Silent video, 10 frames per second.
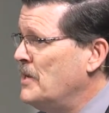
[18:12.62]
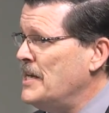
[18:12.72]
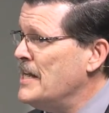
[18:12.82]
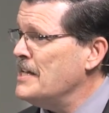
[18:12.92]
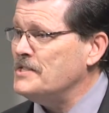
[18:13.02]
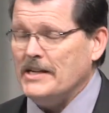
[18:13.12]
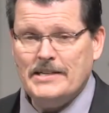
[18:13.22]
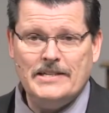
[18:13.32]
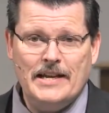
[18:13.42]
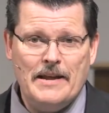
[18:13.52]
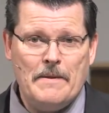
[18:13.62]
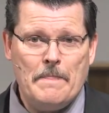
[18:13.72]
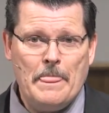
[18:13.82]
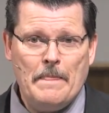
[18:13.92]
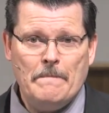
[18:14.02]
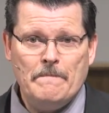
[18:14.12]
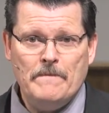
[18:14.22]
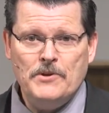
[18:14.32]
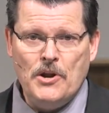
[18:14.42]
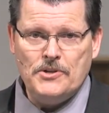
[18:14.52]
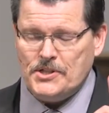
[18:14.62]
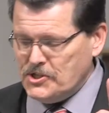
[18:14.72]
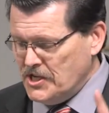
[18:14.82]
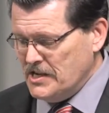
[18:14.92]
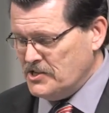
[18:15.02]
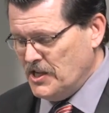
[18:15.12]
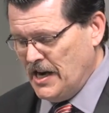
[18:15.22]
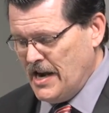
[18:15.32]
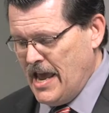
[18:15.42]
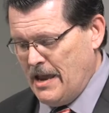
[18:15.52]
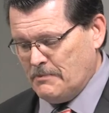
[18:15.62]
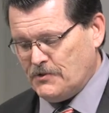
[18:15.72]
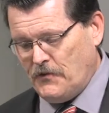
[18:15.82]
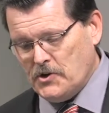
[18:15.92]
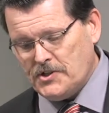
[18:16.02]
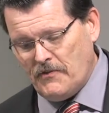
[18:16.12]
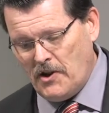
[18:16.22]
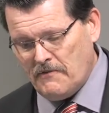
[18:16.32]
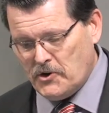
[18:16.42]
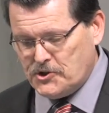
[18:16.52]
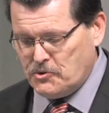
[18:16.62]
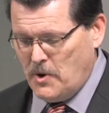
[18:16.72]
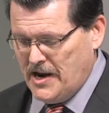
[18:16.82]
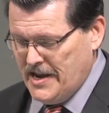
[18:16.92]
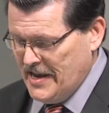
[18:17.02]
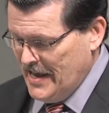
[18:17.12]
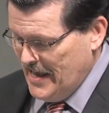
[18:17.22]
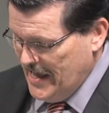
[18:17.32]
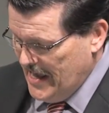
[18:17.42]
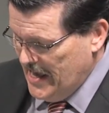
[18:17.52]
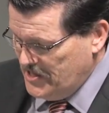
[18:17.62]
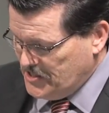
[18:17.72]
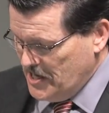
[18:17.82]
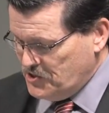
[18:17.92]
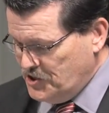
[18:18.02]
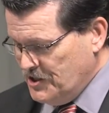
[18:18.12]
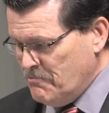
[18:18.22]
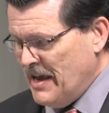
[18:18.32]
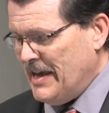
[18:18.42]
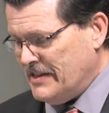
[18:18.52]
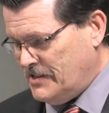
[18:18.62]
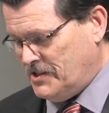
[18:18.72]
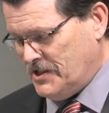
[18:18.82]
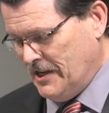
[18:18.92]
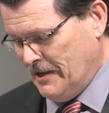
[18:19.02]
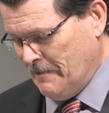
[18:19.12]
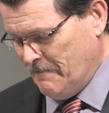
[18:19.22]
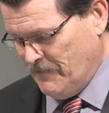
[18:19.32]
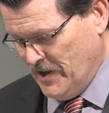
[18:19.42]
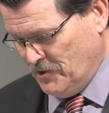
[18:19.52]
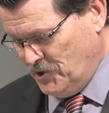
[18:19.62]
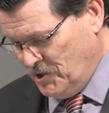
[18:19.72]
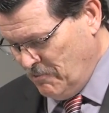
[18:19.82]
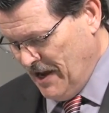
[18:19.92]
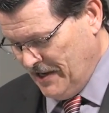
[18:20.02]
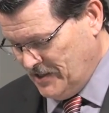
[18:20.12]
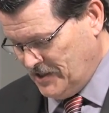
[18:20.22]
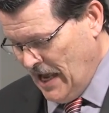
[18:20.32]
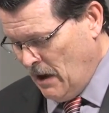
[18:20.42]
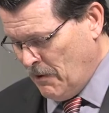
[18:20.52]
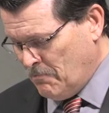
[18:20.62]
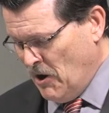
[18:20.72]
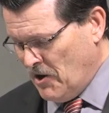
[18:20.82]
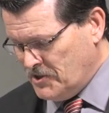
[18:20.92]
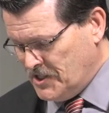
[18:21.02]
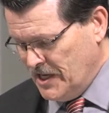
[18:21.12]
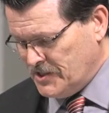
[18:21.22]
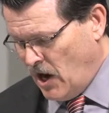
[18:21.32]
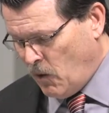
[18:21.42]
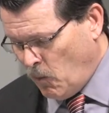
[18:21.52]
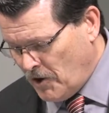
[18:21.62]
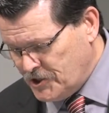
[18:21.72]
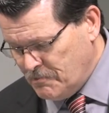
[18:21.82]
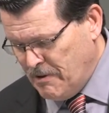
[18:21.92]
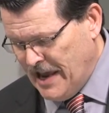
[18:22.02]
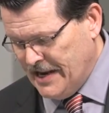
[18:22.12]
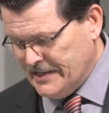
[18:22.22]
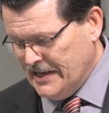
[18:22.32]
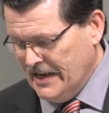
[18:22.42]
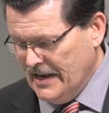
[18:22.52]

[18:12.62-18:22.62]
but he doesn't. Notice the sins that he names. First of all, in verse 20, he says debates. Debates. Albert Barnes says our word debate